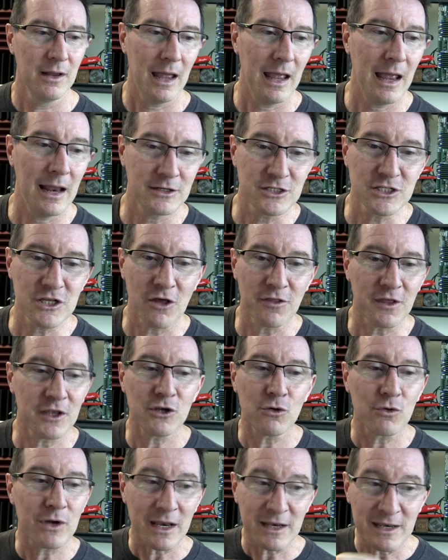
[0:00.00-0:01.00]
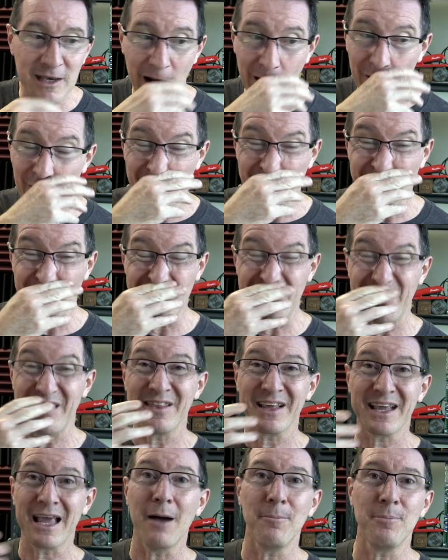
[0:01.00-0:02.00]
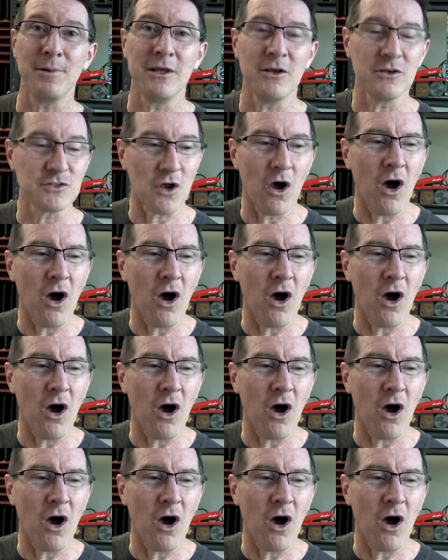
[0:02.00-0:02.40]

And so that you'll get known within the company as,